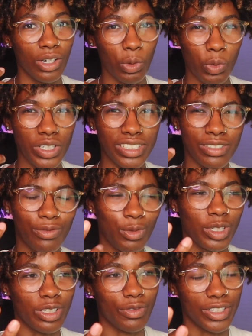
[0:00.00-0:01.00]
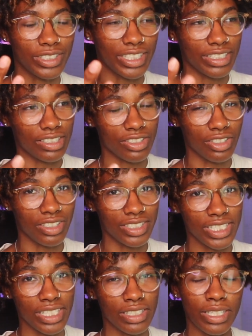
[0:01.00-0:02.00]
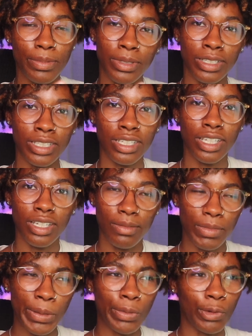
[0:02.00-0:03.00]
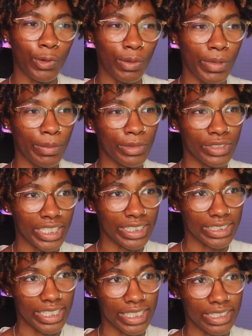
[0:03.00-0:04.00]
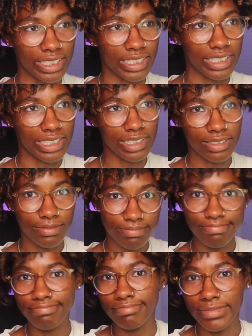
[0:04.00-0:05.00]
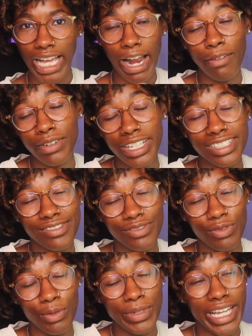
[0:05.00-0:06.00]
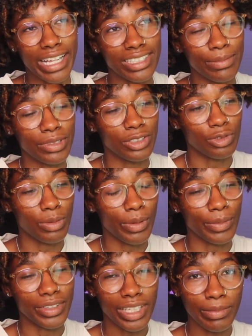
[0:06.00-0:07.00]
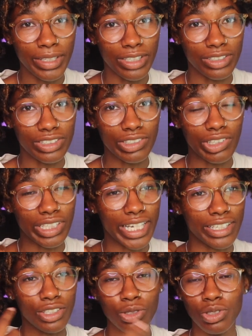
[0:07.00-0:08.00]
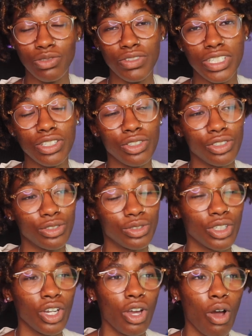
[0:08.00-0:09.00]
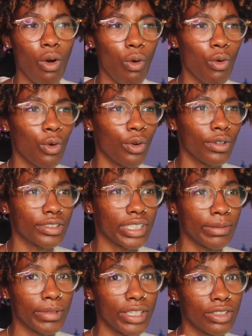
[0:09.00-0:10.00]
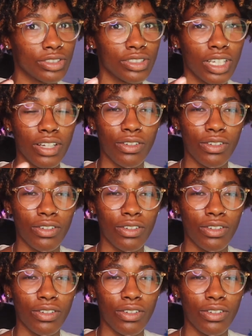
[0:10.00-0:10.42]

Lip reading: what is one of the first things that they're going to see? Typically, people remember things like, I typically remember thumbnails on like YouTube videos, or thumbnails